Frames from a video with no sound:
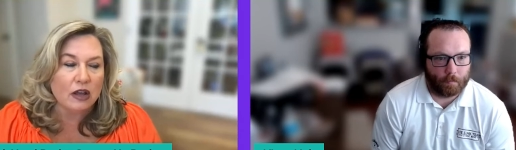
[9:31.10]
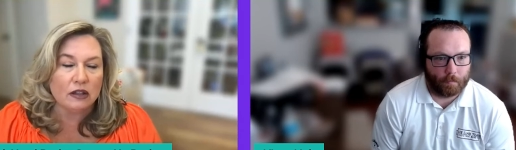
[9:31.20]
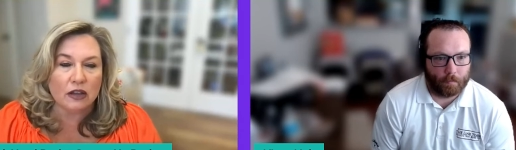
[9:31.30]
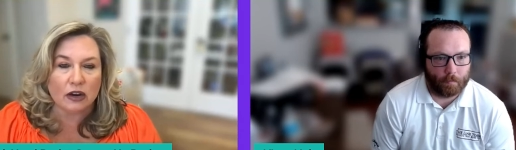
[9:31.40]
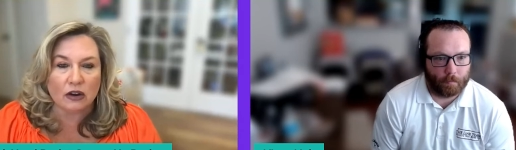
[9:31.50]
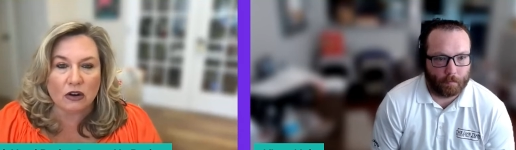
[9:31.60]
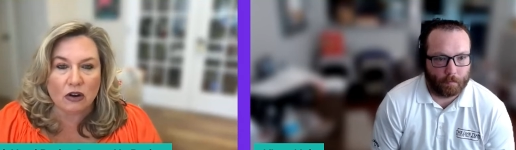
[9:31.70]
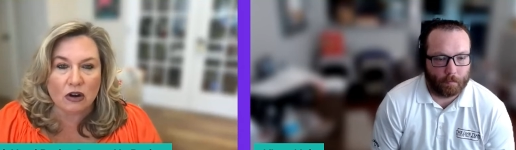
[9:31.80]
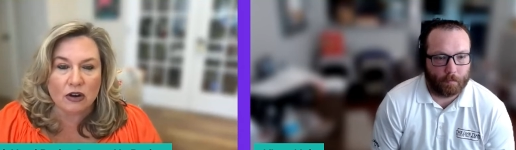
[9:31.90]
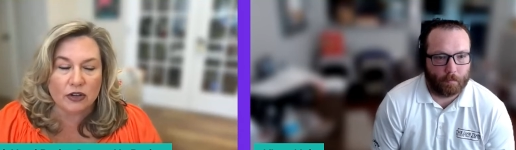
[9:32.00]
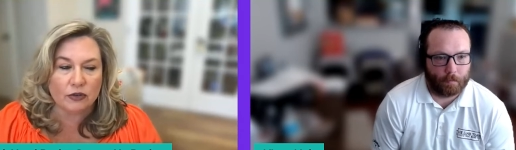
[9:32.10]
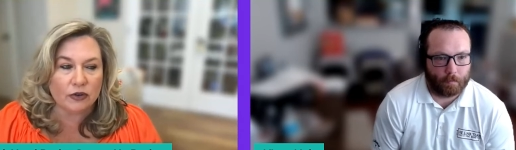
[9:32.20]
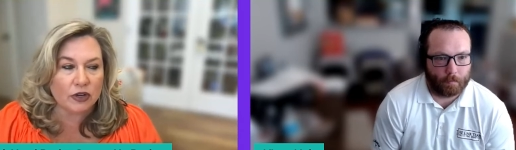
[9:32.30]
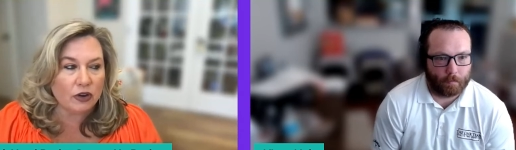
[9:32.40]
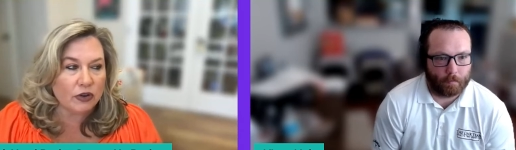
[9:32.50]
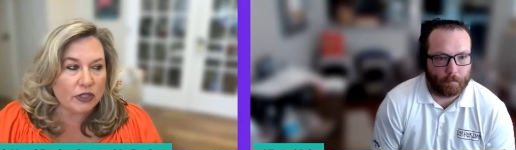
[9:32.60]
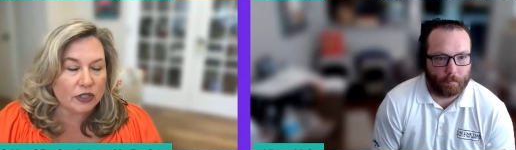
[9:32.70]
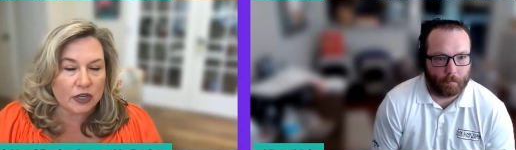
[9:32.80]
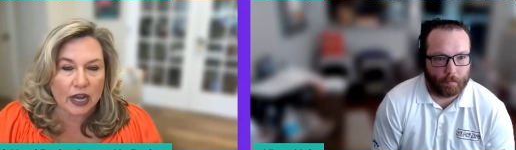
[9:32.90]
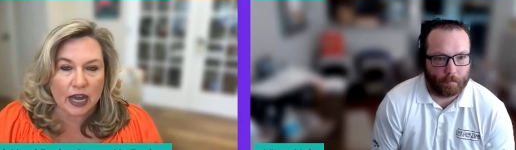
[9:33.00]
Speaker 1: There are, you can always
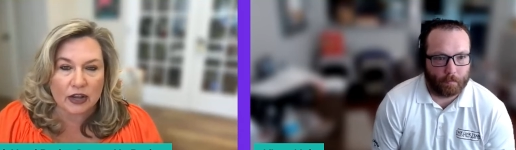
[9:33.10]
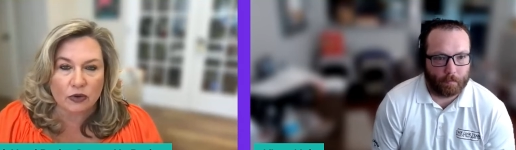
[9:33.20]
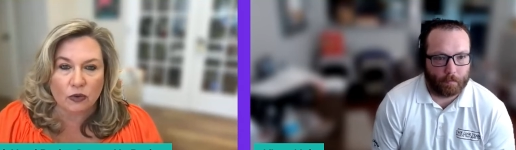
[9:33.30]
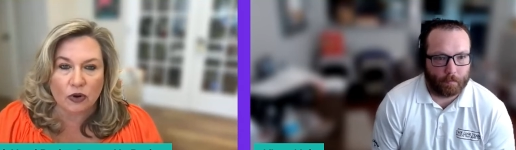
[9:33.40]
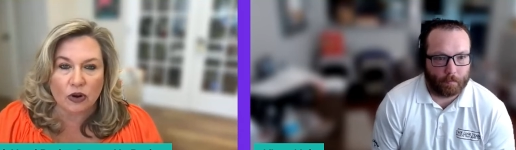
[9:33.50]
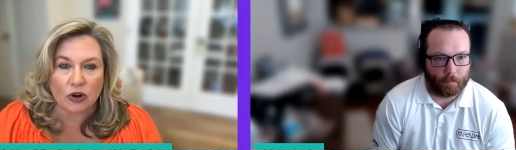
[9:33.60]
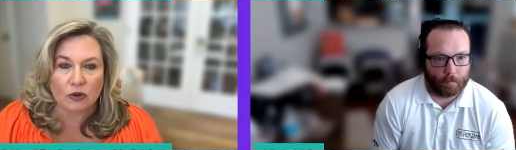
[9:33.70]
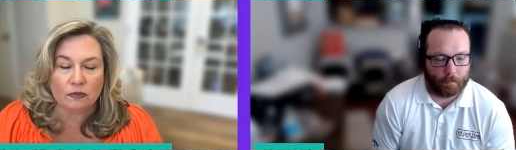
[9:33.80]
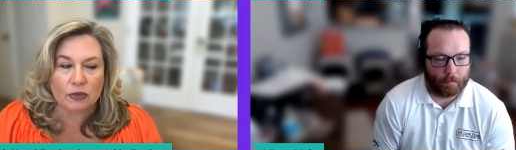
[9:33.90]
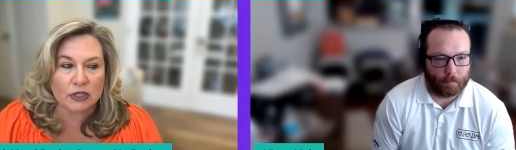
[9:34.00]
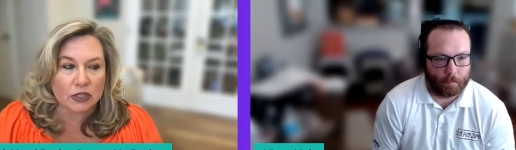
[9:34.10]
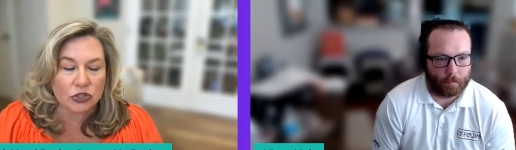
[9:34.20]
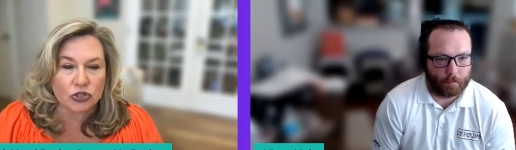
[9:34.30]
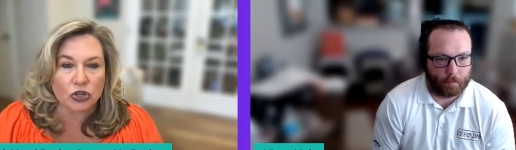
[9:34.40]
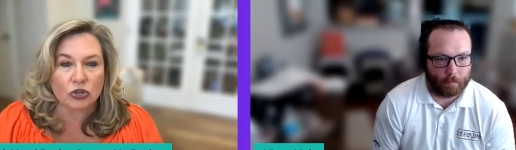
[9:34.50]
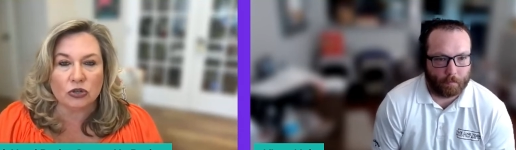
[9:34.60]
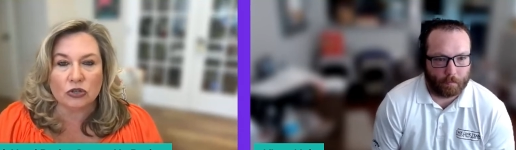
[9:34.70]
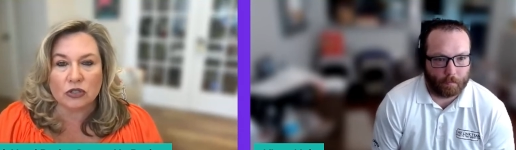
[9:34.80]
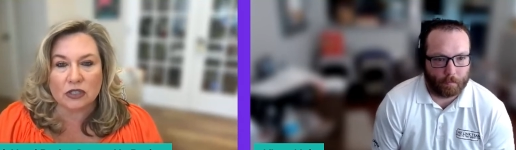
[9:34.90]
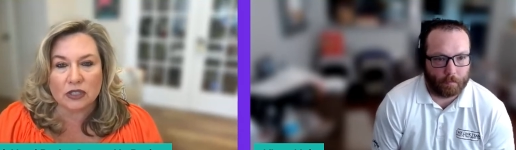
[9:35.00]
look at your business
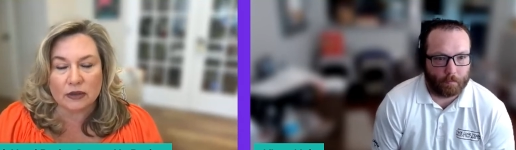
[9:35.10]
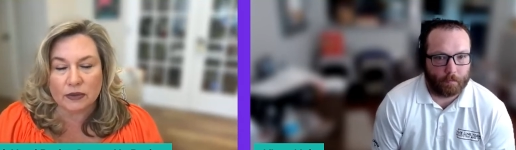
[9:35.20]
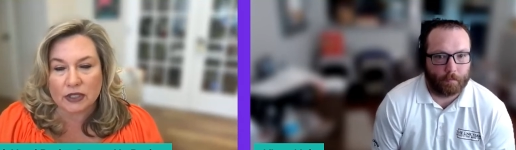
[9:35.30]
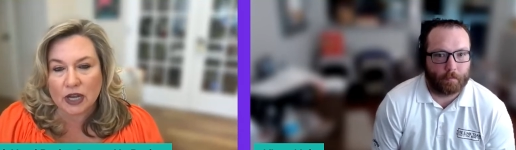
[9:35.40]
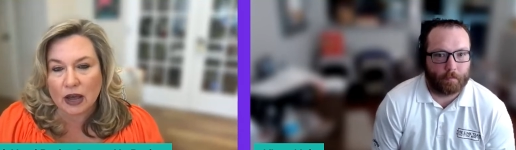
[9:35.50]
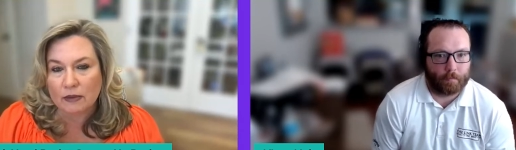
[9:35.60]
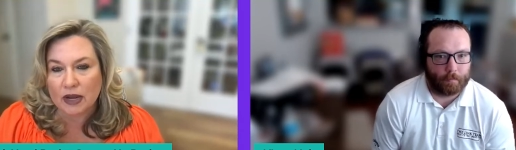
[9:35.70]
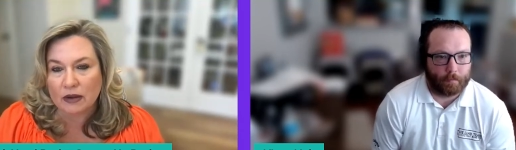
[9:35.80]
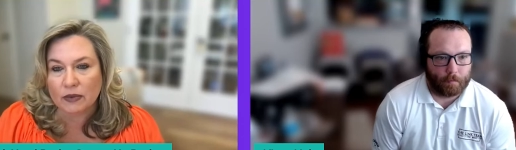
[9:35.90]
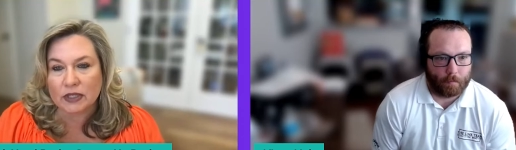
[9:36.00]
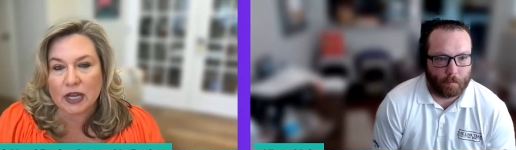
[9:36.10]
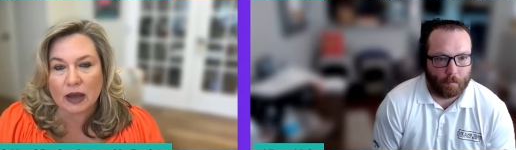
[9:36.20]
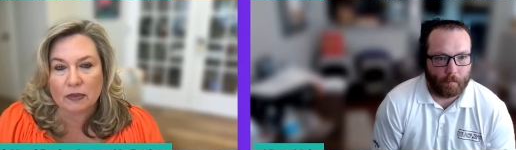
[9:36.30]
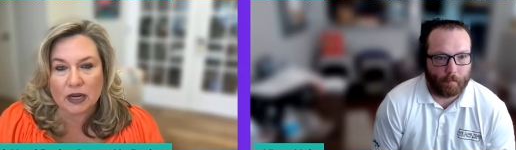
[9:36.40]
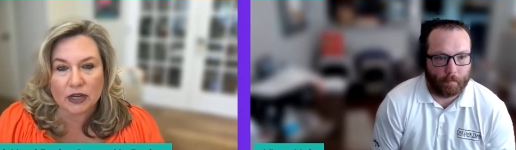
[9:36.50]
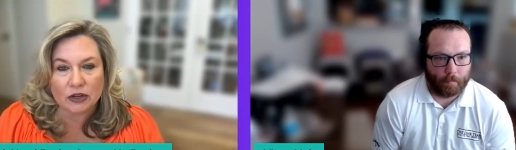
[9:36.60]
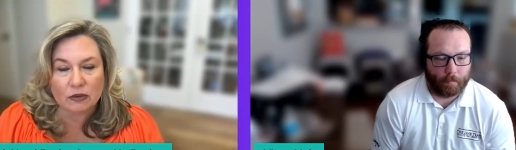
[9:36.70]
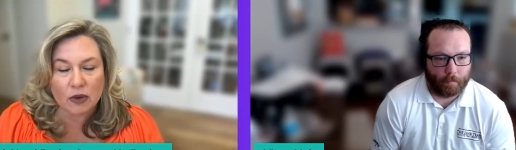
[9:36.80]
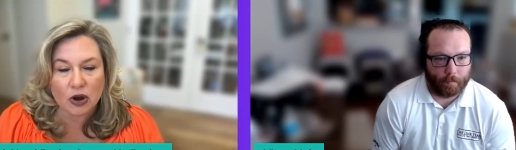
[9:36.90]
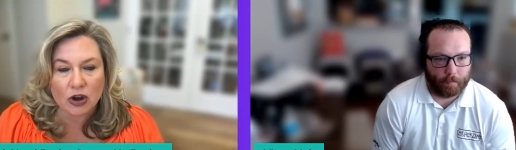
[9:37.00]
journals to see what's coming and what's happening in your
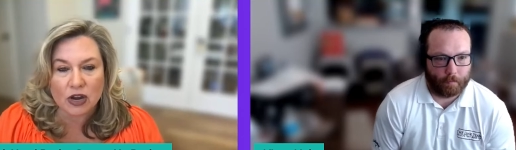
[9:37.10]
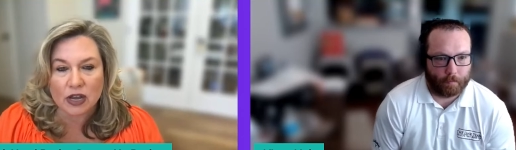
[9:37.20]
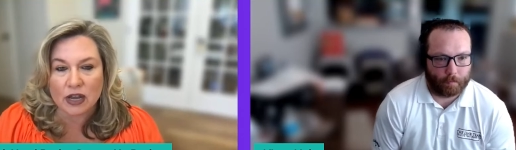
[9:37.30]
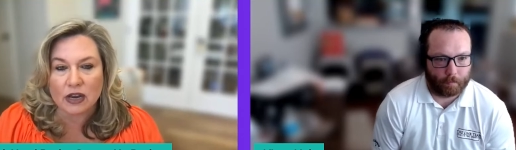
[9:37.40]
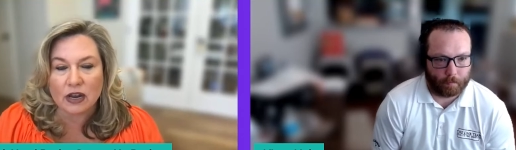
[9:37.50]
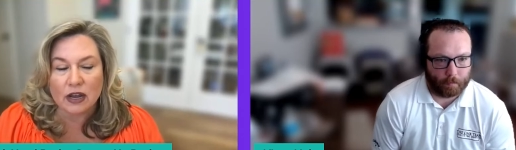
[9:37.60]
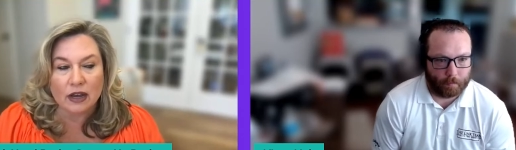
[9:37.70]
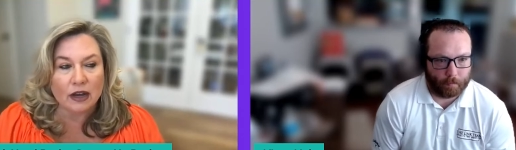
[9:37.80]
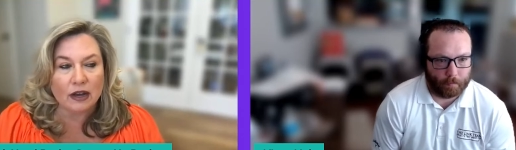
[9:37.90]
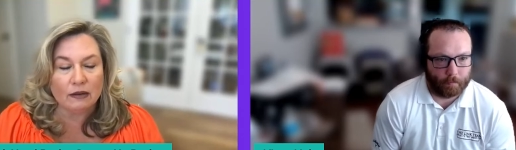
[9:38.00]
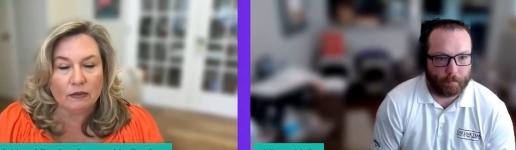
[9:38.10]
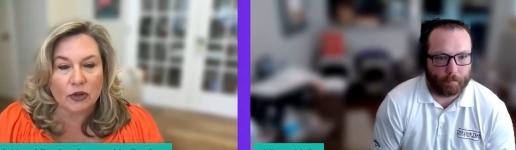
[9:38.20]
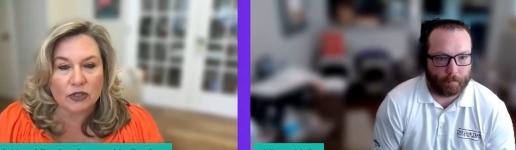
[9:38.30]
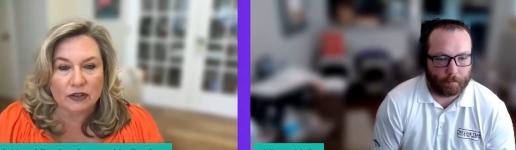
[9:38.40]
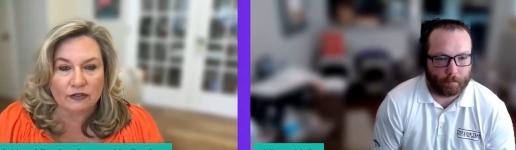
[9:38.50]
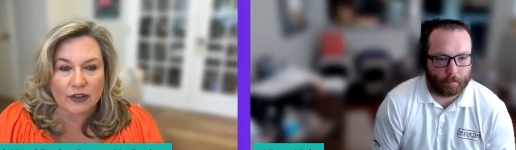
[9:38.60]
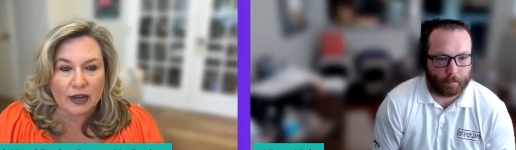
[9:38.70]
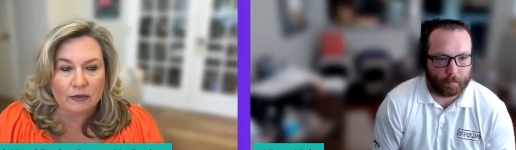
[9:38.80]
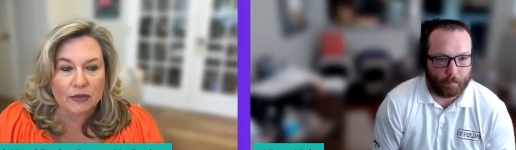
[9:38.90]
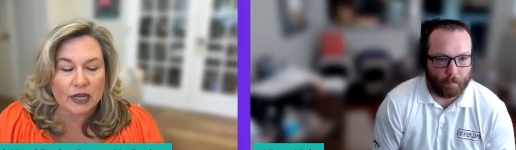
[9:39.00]
market um,
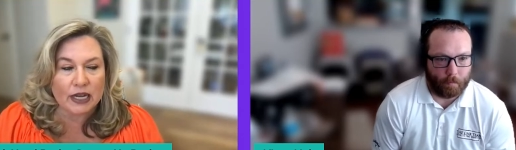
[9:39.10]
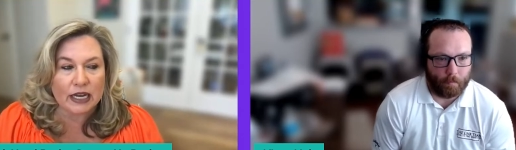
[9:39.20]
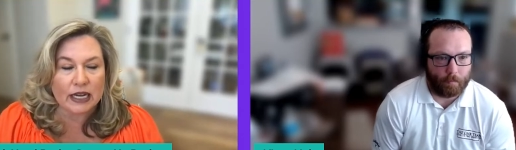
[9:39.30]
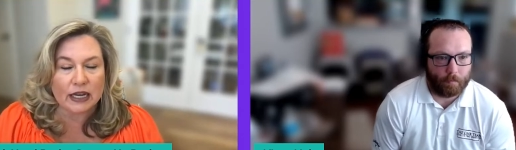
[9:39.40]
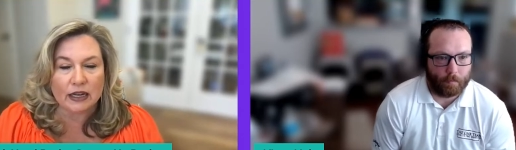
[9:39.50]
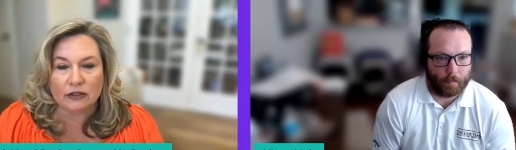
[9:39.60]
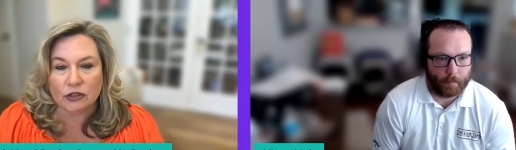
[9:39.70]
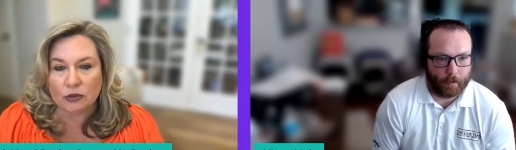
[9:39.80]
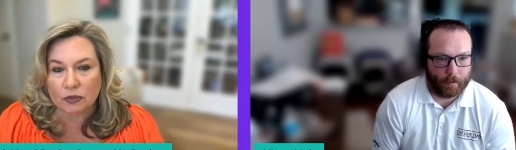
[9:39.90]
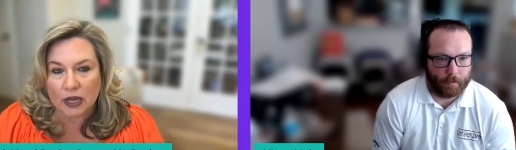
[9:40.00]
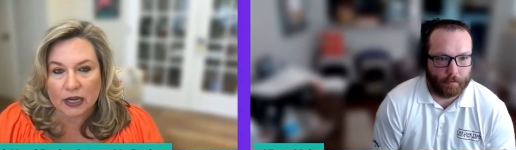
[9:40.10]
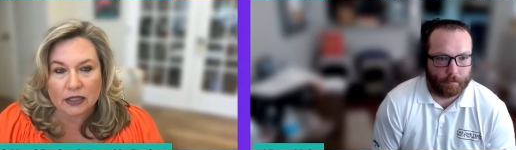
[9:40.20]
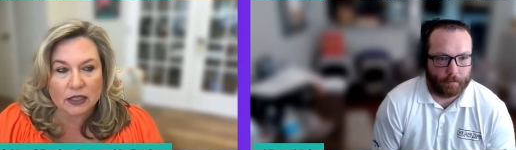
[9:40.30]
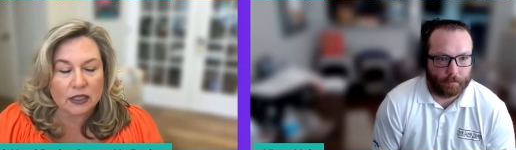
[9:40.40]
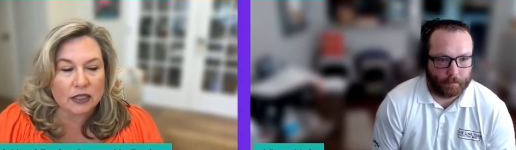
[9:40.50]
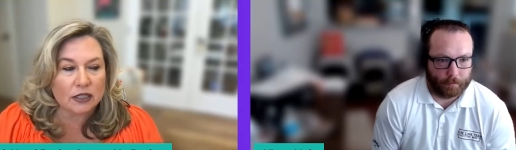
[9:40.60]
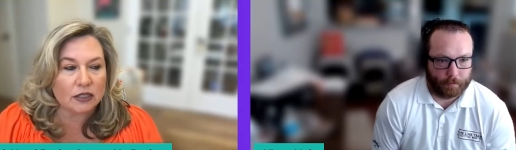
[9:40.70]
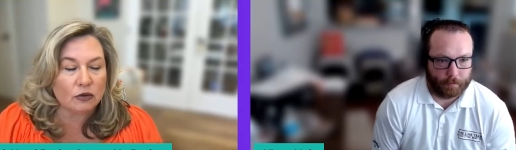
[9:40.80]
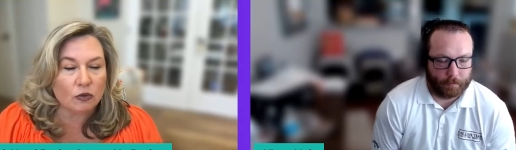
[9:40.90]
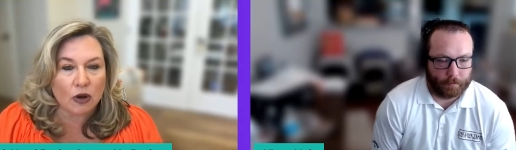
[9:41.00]
multifamily,
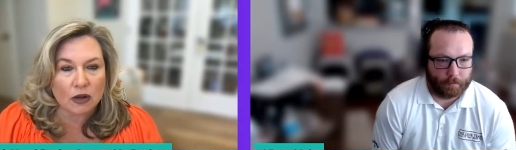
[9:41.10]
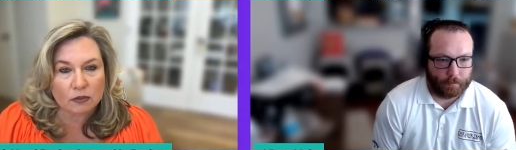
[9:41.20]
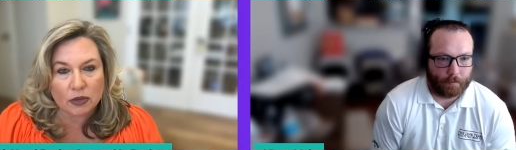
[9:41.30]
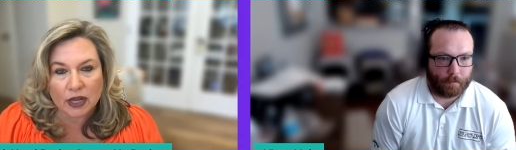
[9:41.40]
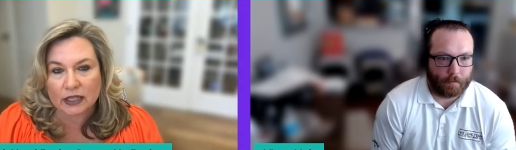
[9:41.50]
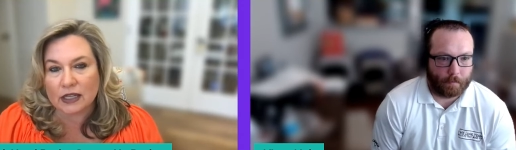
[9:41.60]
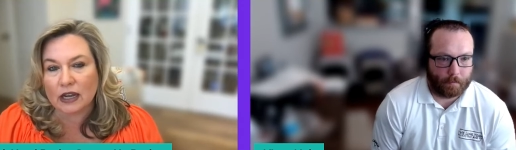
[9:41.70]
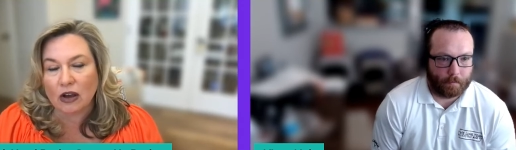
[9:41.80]
duplexes, quadplex,